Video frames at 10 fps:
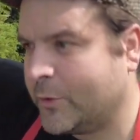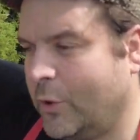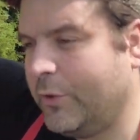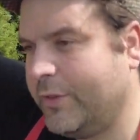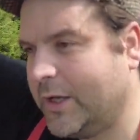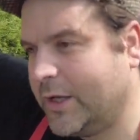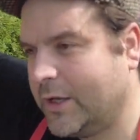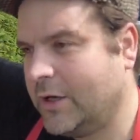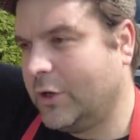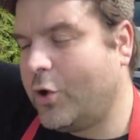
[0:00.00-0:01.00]
on the
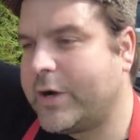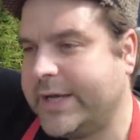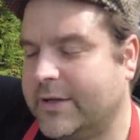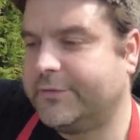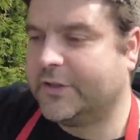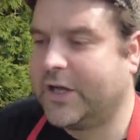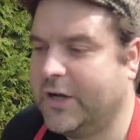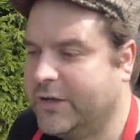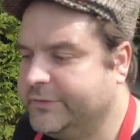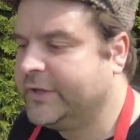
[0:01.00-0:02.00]
long end of the
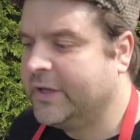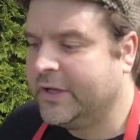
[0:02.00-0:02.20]
curve